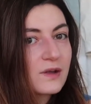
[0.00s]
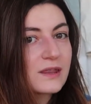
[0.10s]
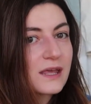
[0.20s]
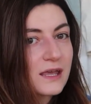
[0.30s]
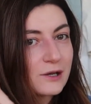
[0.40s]

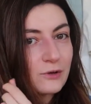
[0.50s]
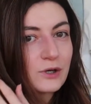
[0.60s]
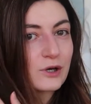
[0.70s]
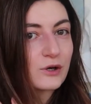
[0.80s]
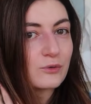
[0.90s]
They
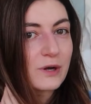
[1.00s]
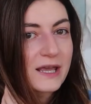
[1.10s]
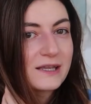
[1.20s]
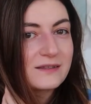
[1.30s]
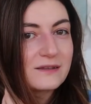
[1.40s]
look
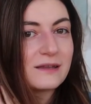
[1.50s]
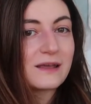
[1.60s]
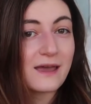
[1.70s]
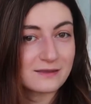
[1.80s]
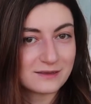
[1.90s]
great
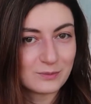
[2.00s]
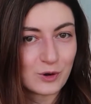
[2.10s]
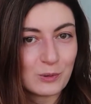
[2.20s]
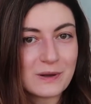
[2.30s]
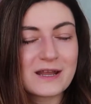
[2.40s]
at the
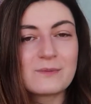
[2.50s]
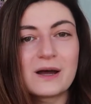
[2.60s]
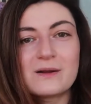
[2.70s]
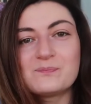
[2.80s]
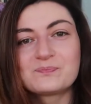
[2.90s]
moment
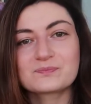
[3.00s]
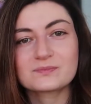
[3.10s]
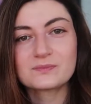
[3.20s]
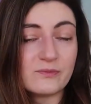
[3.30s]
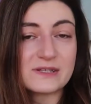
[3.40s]
but
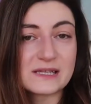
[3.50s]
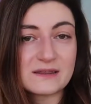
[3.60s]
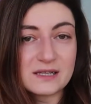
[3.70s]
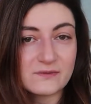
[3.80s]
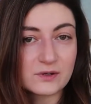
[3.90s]
Obviously,
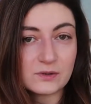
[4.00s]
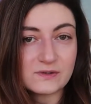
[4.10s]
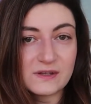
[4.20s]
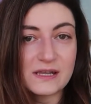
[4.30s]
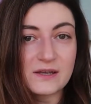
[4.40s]
the
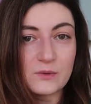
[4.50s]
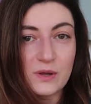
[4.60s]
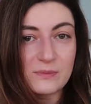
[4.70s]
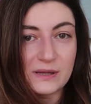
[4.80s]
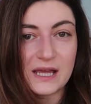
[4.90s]
difficult thing
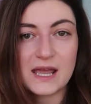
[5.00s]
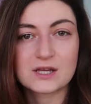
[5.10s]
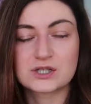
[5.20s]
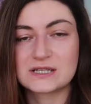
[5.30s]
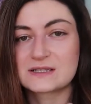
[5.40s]
with
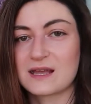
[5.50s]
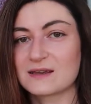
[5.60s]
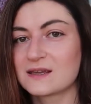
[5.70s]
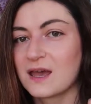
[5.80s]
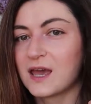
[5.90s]
balayage is
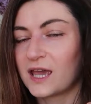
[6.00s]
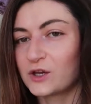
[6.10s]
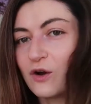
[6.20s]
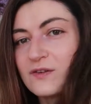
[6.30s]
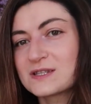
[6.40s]
that
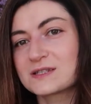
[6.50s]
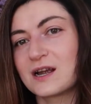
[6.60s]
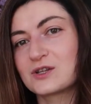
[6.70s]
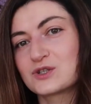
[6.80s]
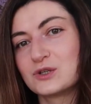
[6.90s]
it often
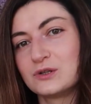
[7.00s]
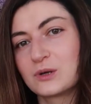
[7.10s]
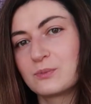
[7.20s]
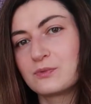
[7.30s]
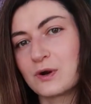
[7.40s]
starts to
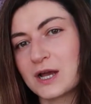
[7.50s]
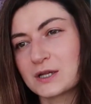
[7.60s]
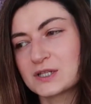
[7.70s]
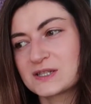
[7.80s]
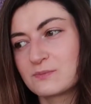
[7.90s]
look
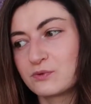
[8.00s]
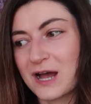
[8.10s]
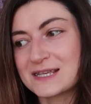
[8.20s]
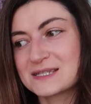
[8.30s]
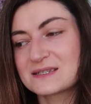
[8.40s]
brass,
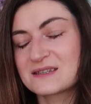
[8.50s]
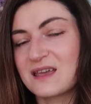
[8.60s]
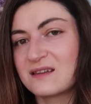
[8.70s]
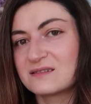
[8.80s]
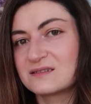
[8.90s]
brass
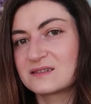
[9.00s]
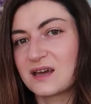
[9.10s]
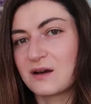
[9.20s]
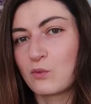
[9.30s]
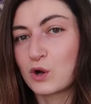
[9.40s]
and
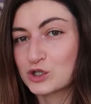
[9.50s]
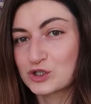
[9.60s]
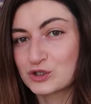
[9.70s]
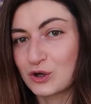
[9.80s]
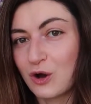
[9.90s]
uh,
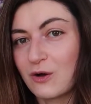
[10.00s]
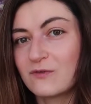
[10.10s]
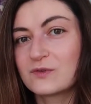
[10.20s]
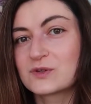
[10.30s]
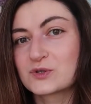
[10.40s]
washed
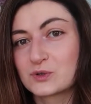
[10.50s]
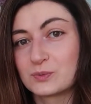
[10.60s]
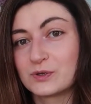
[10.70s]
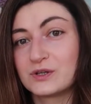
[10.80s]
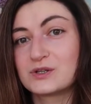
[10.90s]
off
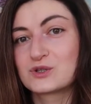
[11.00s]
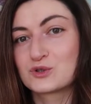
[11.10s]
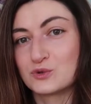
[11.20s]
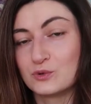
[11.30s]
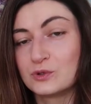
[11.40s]
super
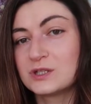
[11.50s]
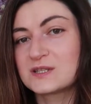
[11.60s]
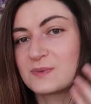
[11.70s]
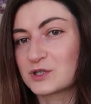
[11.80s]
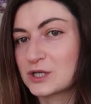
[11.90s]
soon,
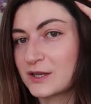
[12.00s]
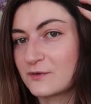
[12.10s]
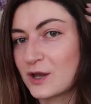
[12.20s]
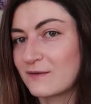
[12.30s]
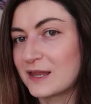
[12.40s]
especially
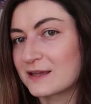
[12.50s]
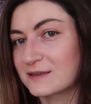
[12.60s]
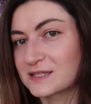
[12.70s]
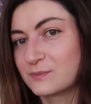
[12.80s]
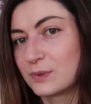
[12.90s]
if you have
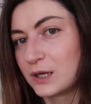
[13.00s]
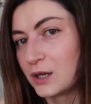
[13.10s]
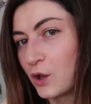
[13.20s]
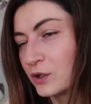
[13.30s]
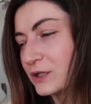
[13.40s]
like this
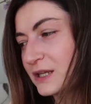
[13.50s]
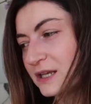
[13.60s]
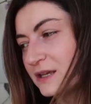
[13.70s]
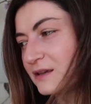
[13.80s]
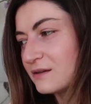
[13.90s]

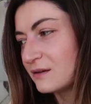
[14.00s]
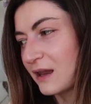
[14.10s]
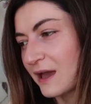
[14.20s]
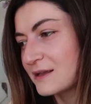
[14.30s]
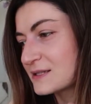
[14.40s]
blondie
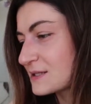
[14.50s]
lines.